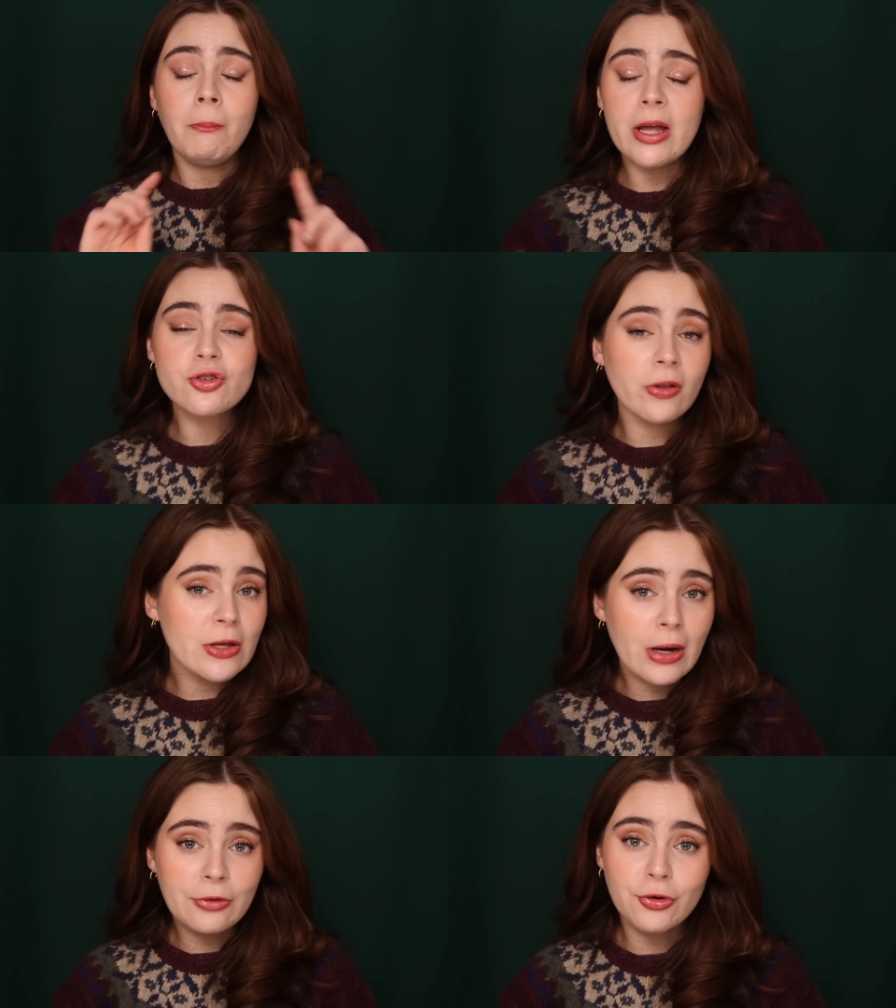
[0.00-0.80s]
make sure that
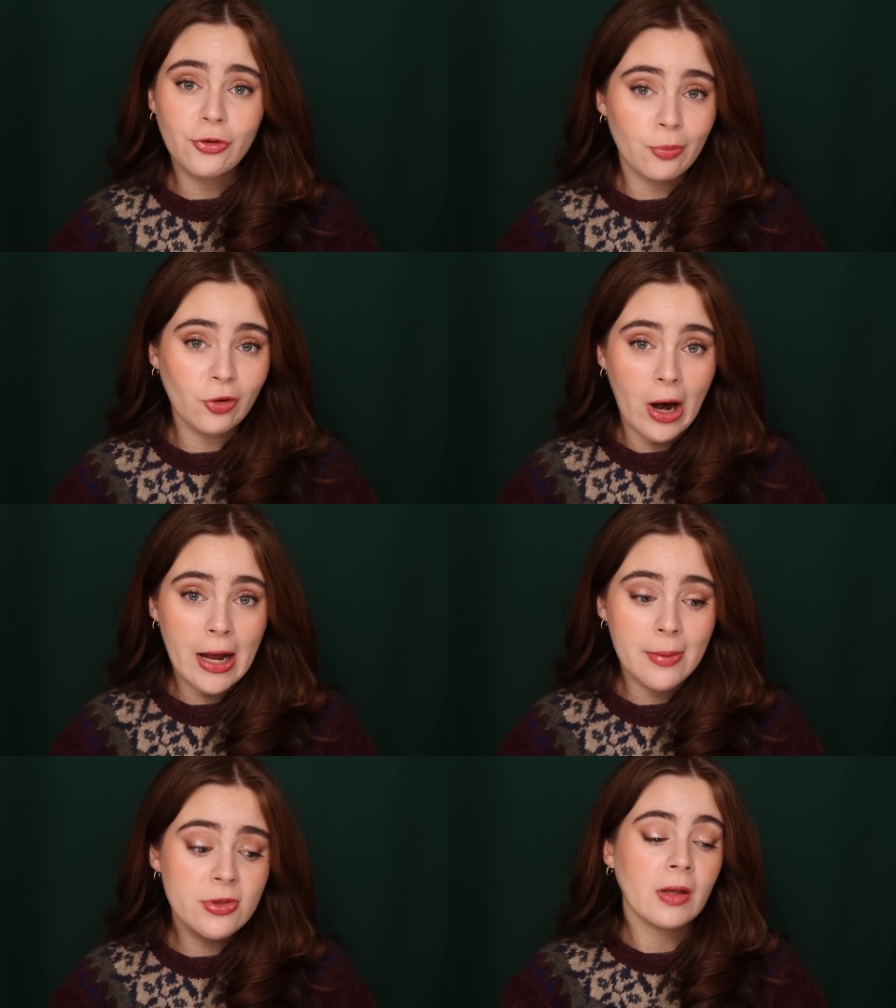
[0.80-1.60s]
you guys are
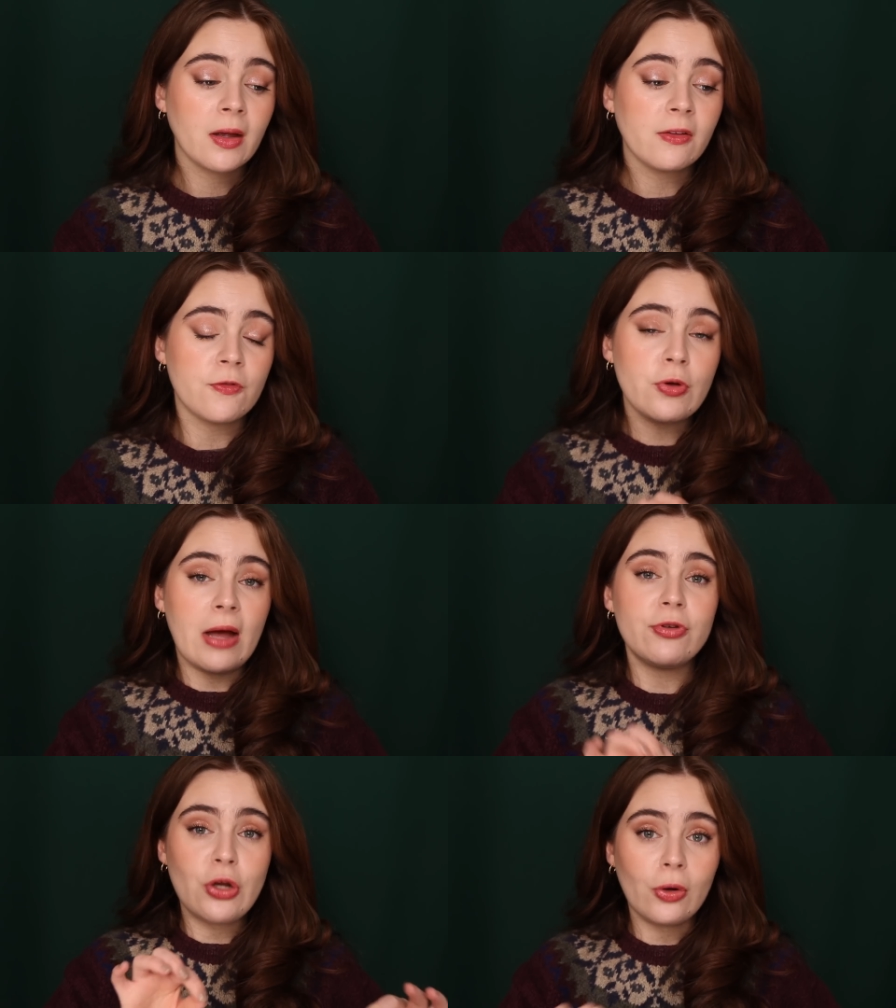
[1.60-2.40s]
subscribed, because if you
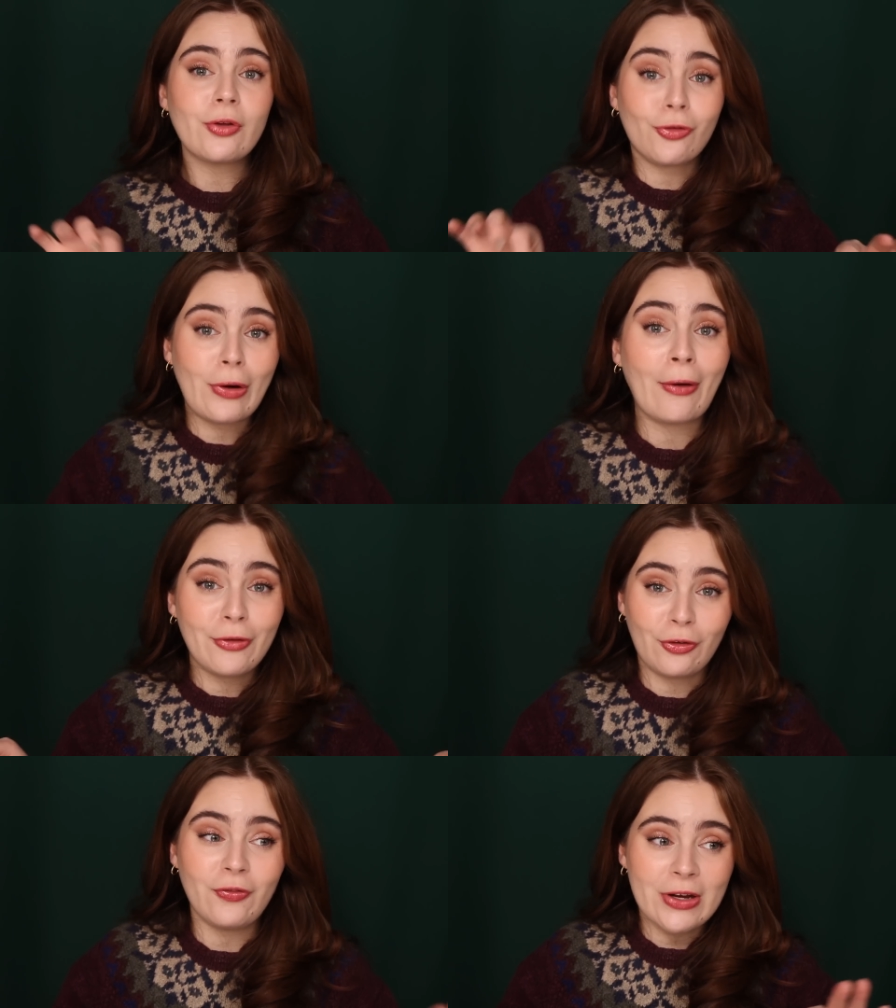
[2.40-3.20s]
haven't noticed throughout
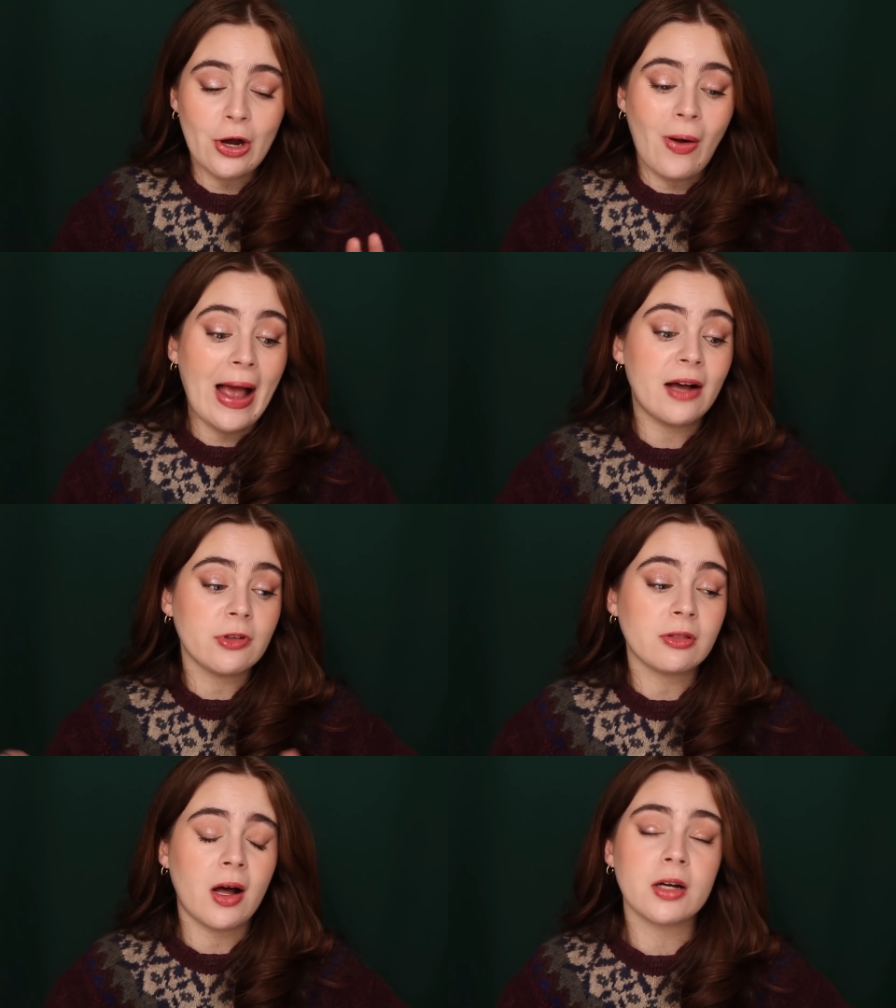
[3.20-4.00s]
this video, I have a
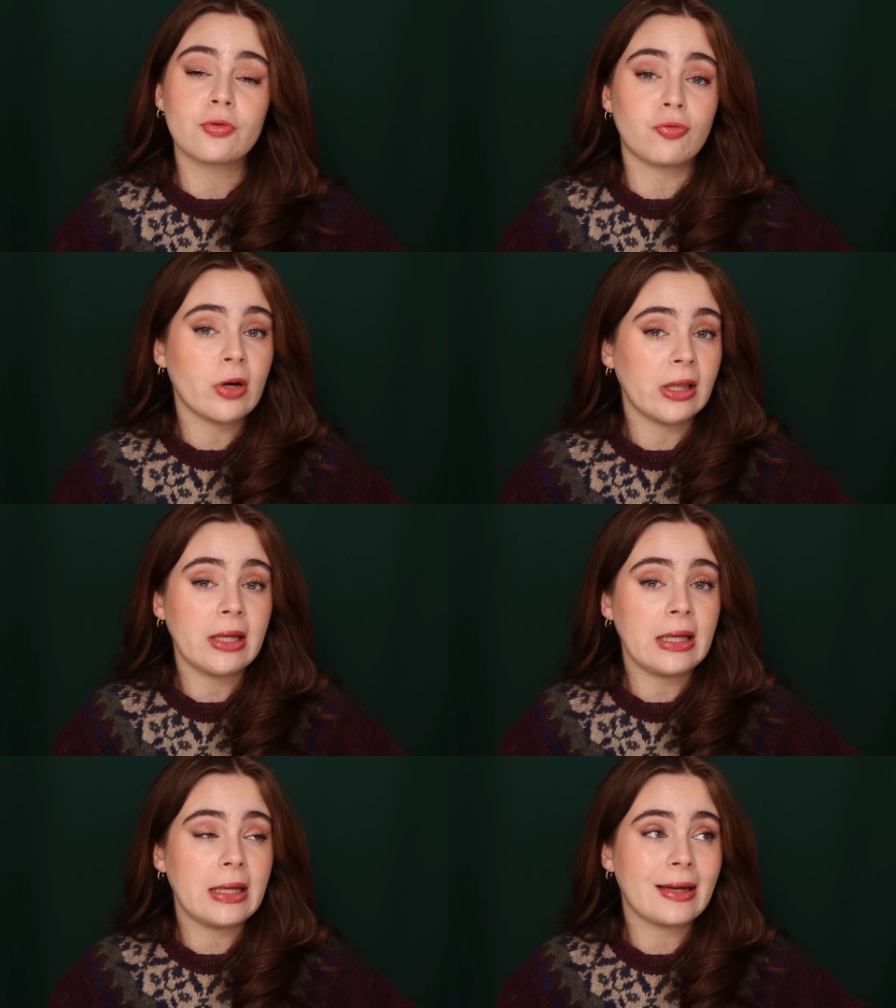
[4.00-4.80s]
lot of
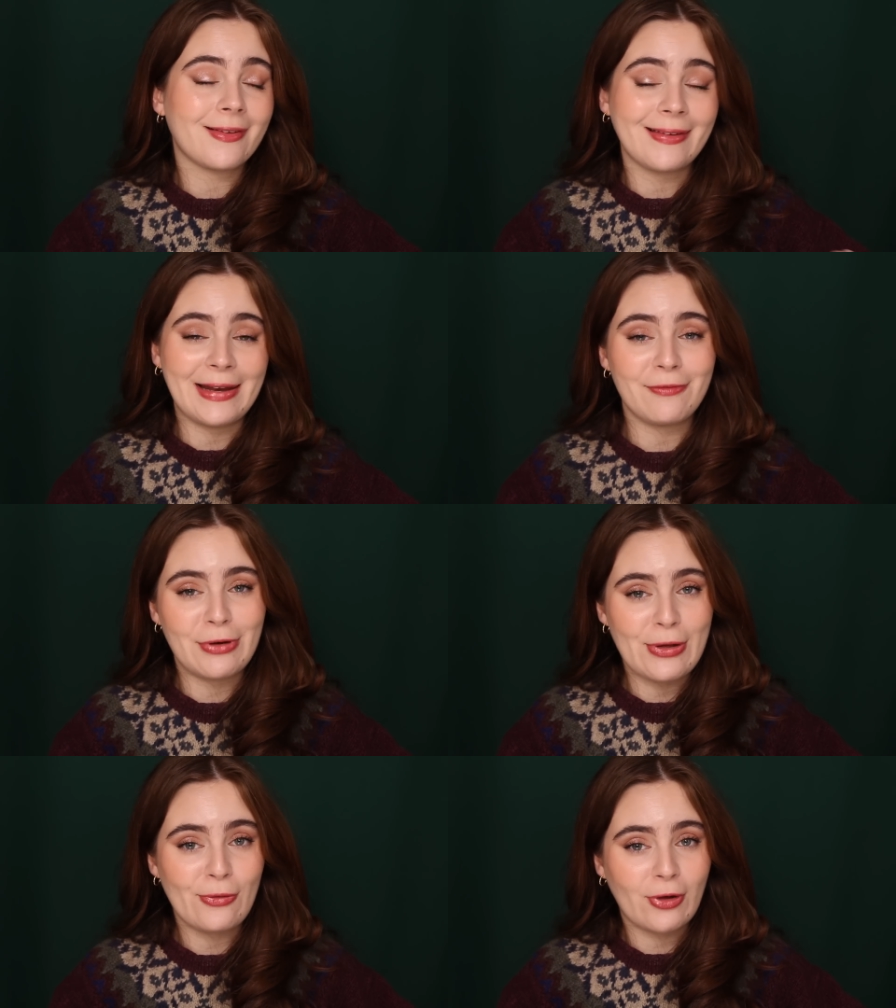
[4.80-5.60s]
really exciting
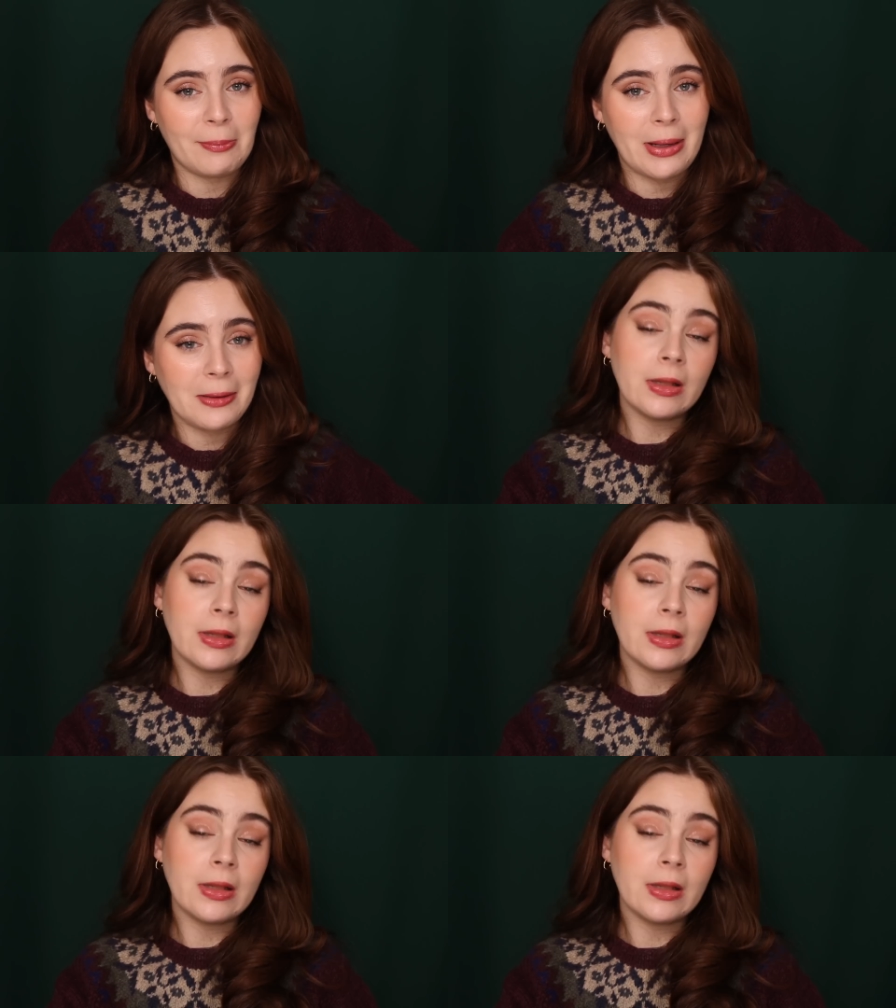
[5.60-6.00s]
videos coming.